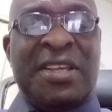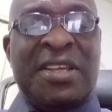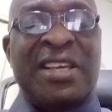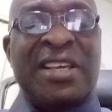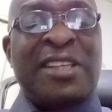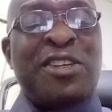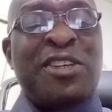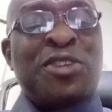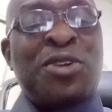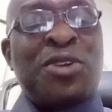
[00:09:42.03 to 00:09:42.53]

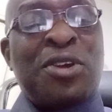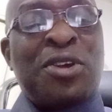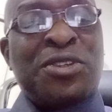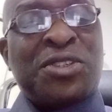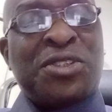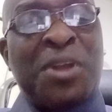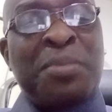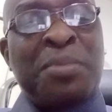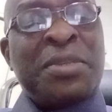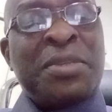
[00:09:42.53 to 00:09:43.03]
It is not
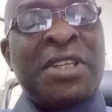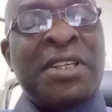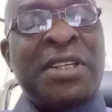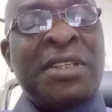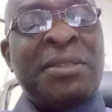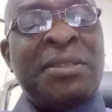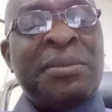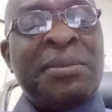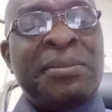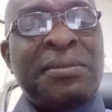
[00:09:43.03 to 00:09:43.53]

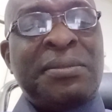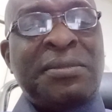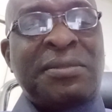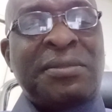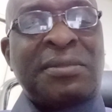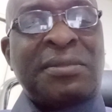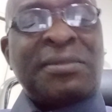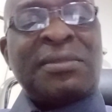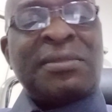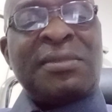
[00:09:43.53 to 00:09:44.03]
something
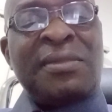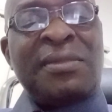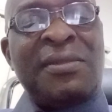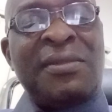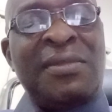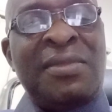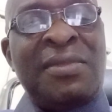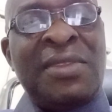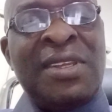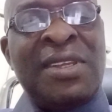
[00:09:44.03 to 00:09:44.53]

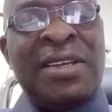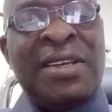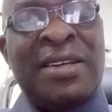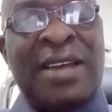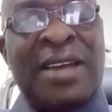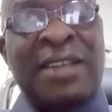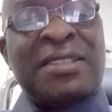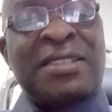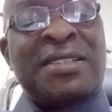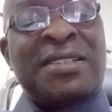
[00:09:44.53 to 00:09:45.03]

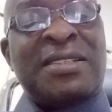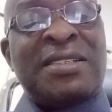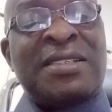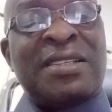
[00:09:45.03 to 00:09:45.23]
that